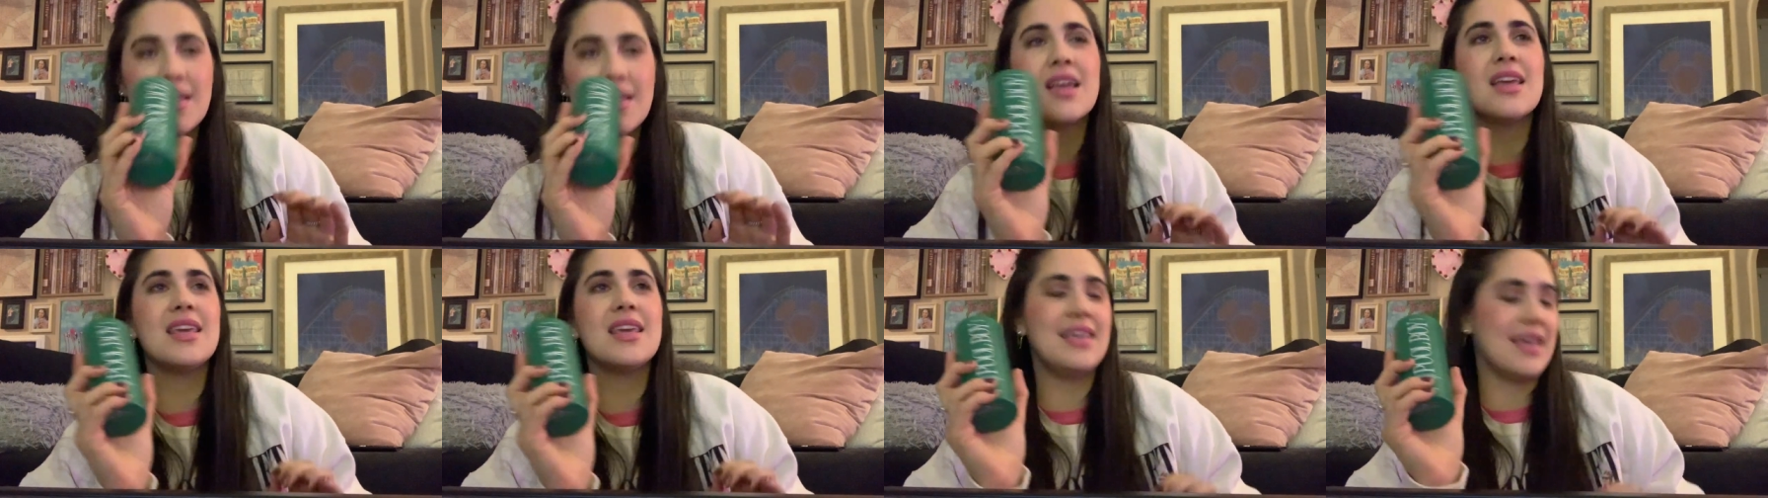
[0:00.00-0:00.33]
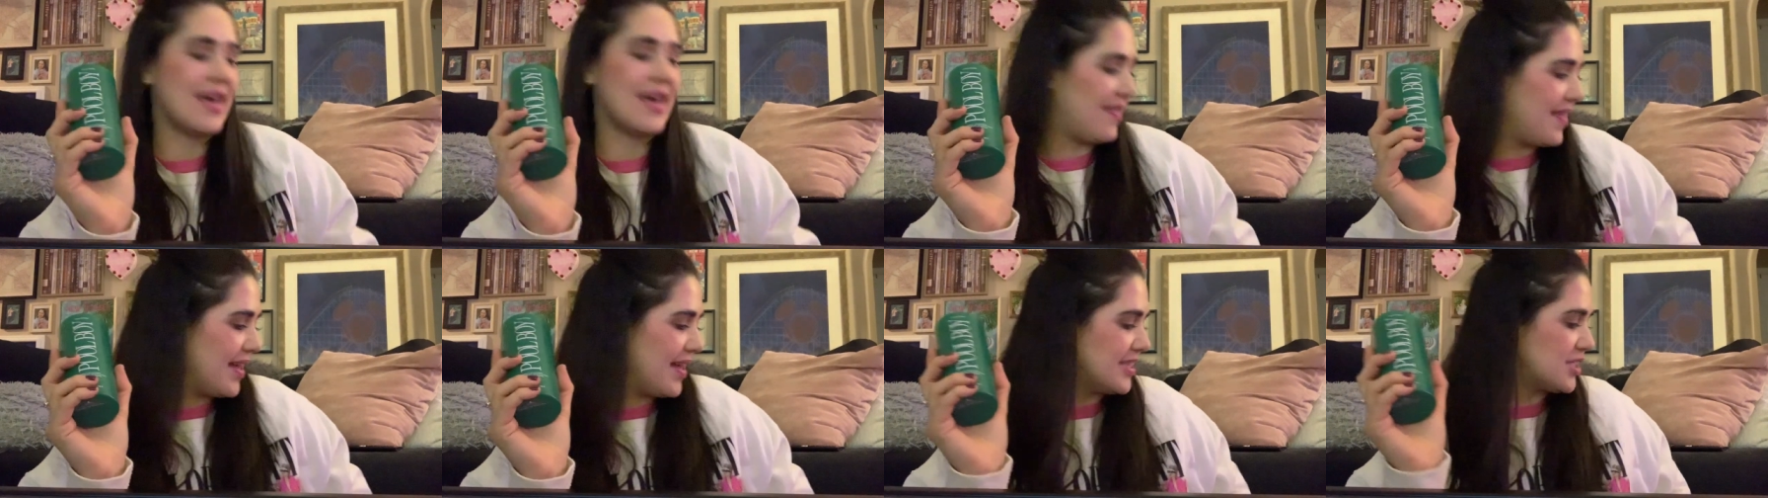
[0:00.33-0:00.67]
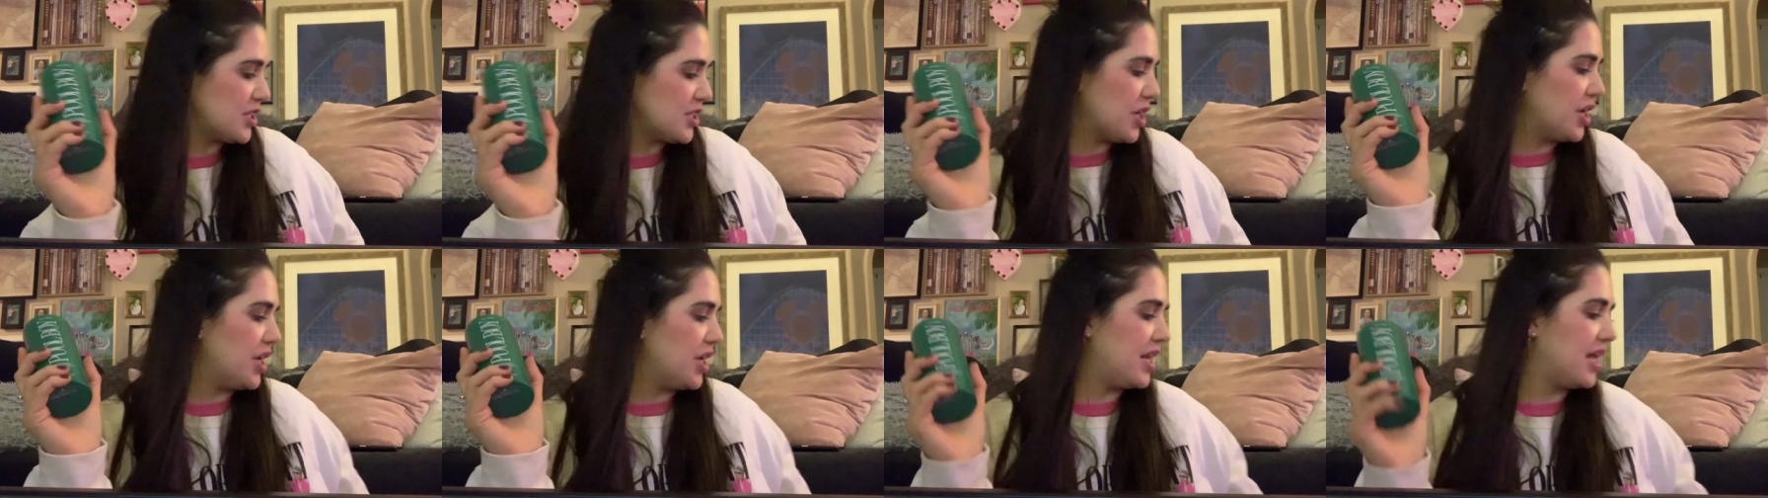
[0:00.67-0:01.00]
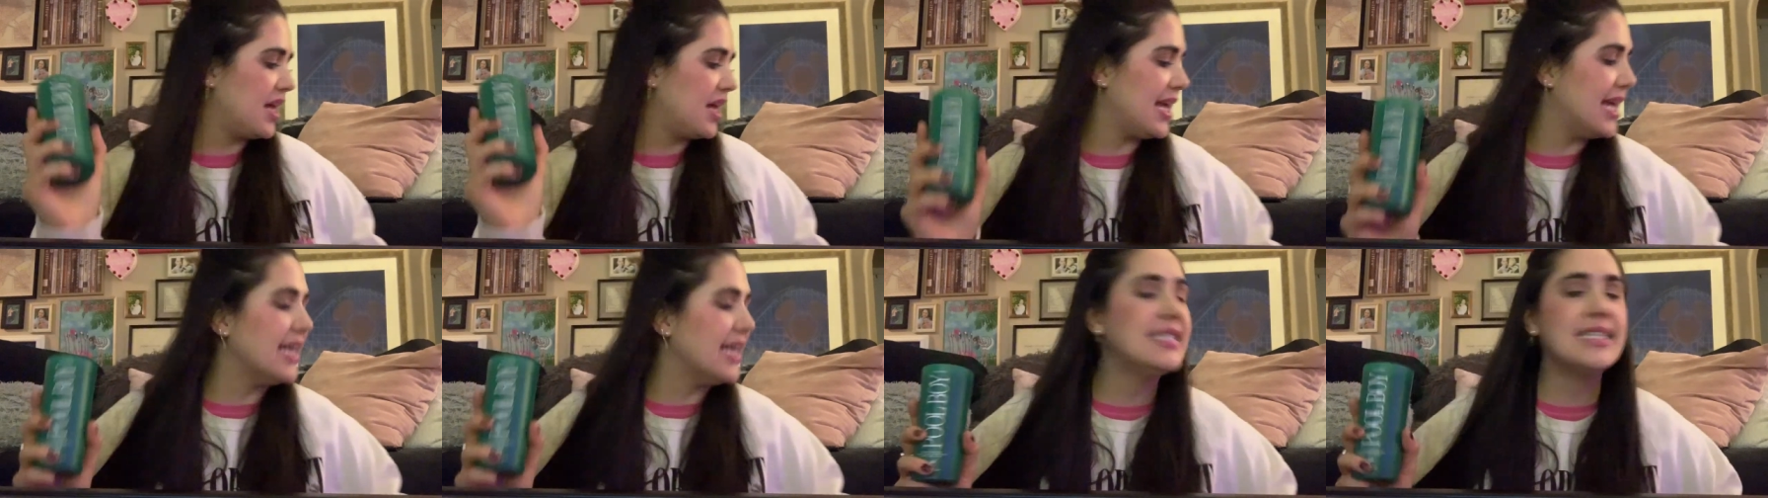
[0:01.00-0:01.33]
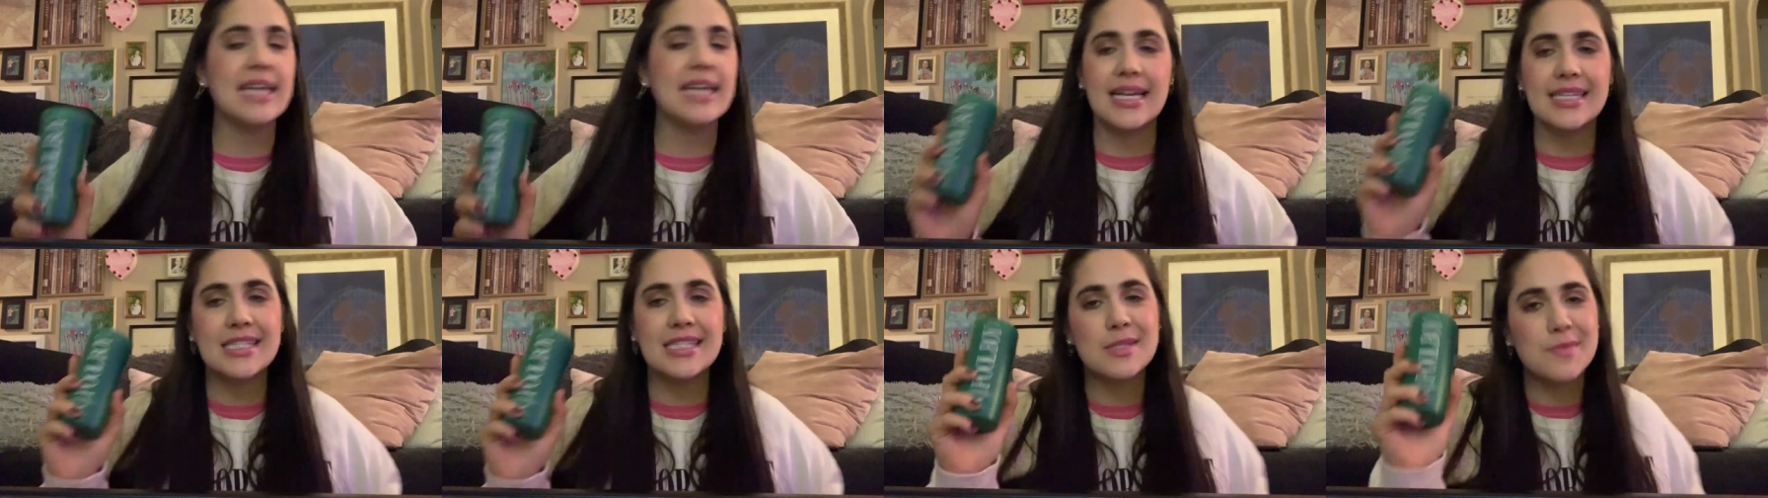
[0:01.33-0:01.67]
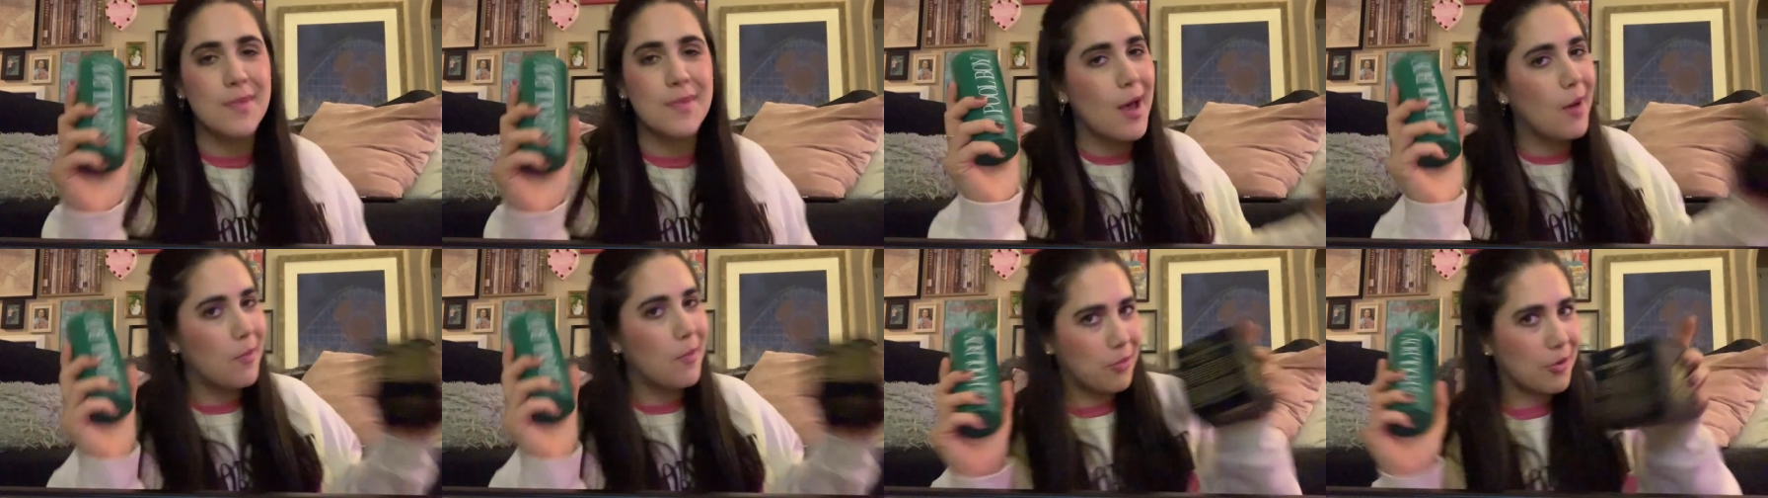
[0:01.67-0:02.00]
Yeah, that's good. It does
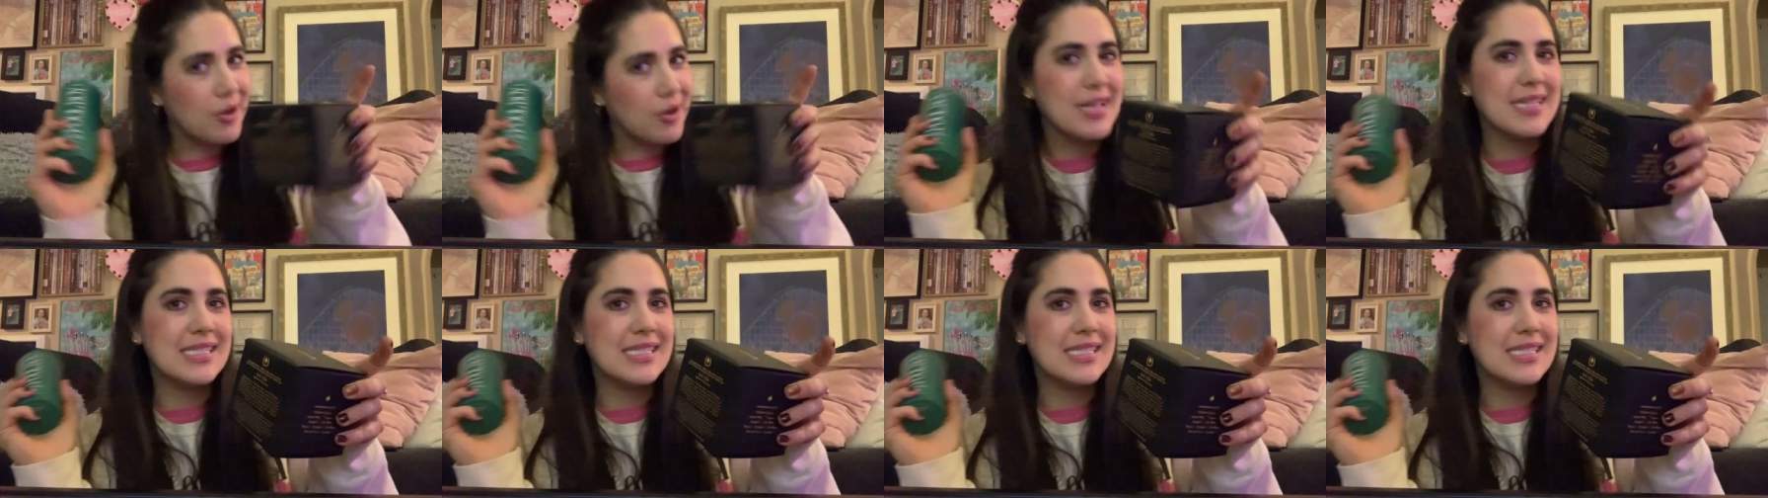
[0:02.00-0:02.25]
smell pretty